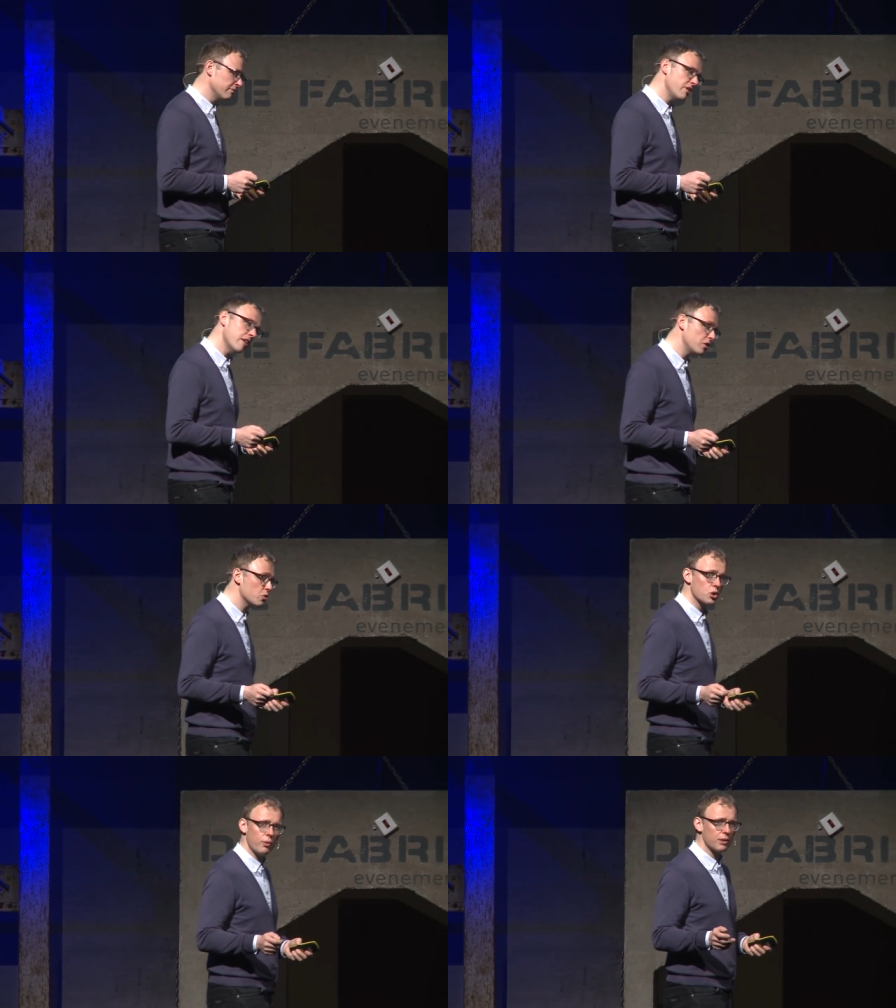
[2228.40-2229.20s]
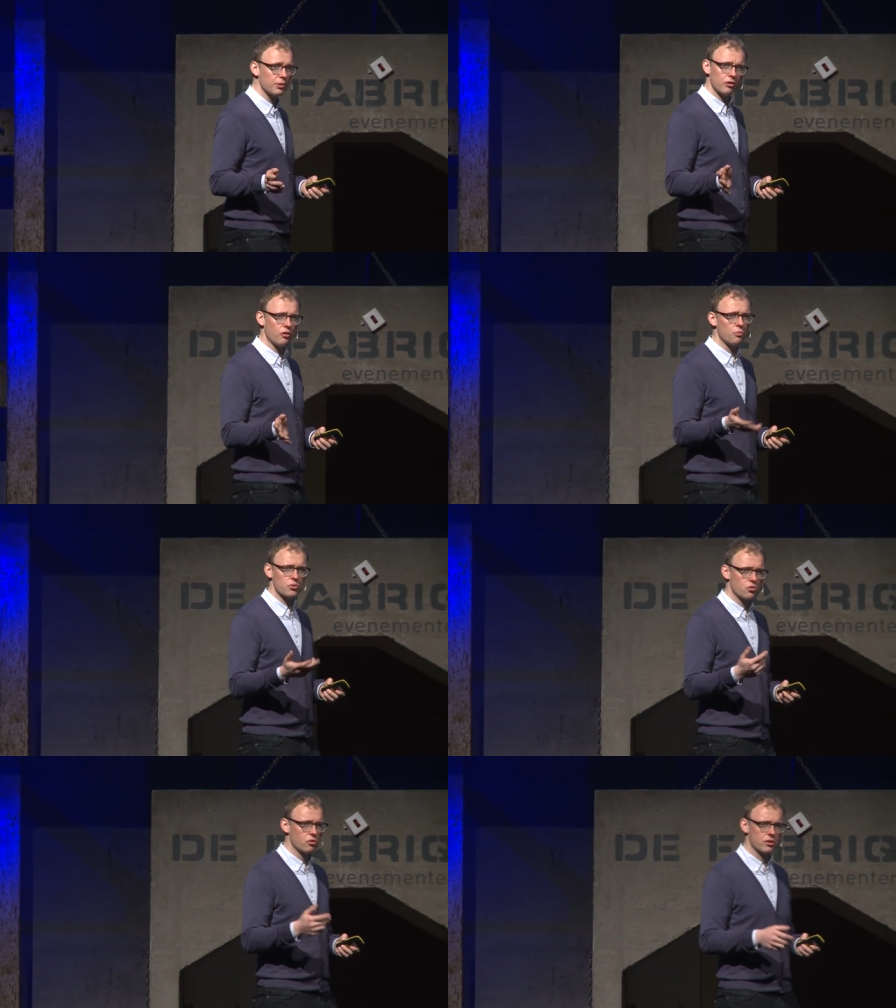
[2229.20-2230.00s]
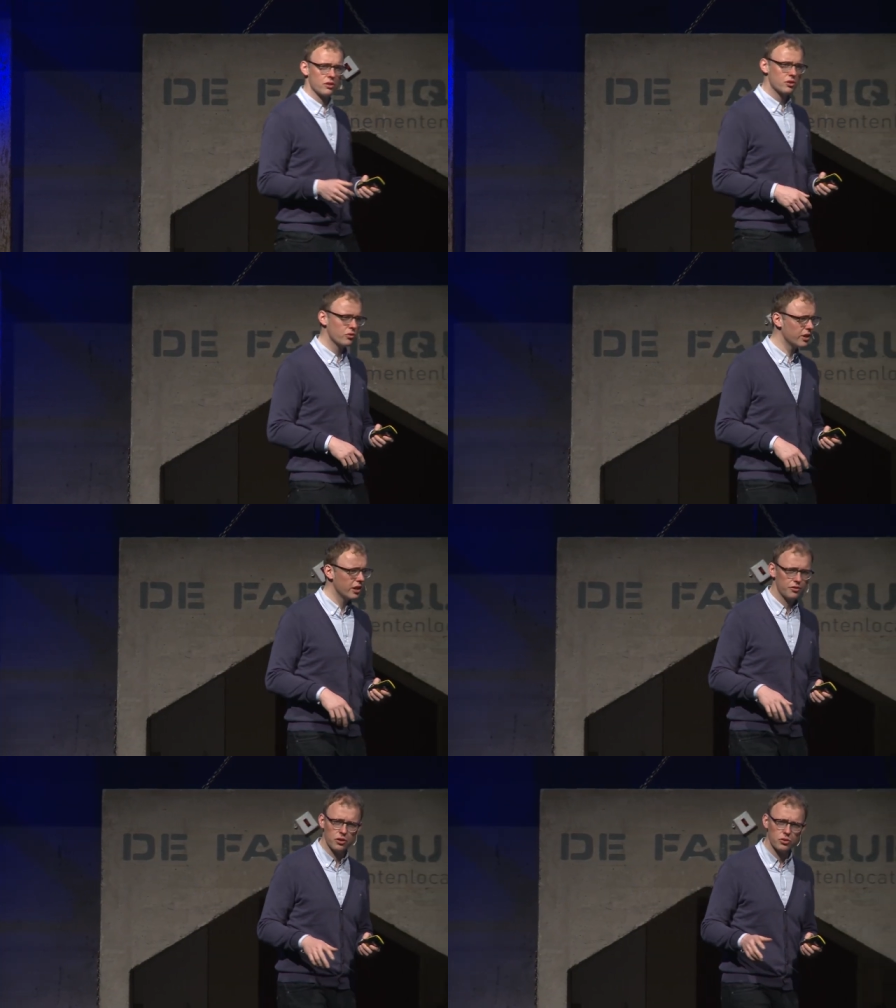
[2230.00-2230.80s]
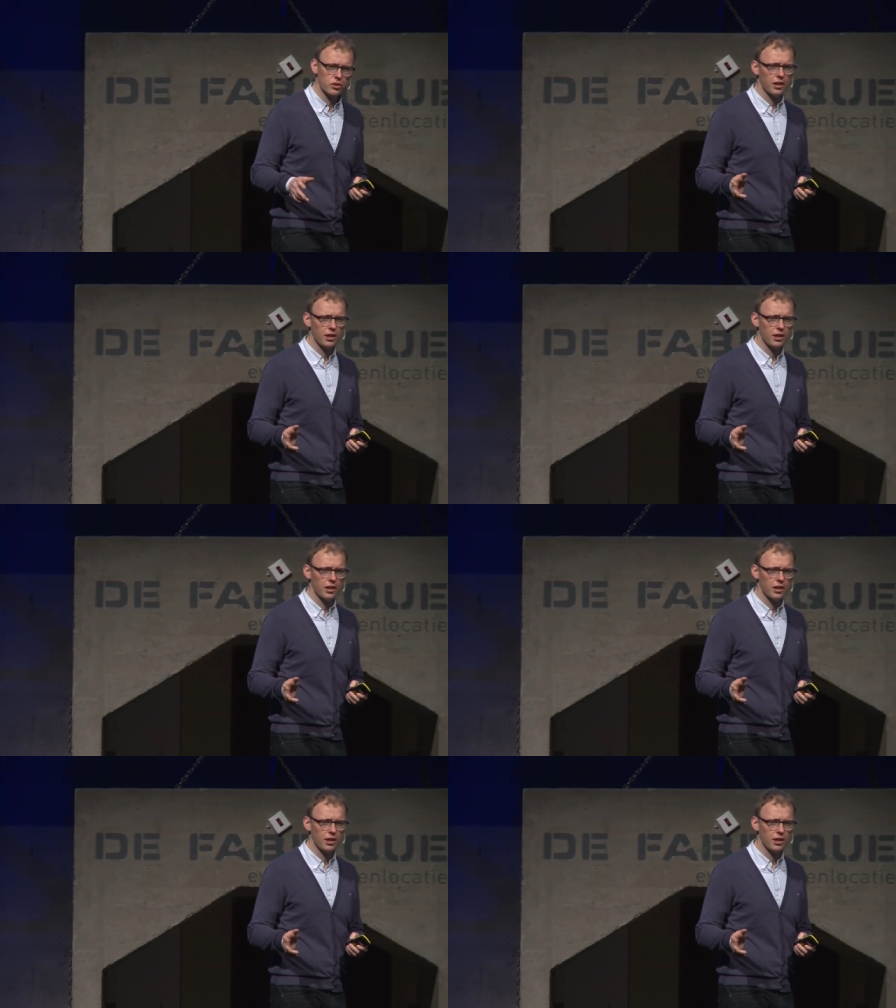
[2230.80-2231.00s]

we have used quite a bit of open source. So we have used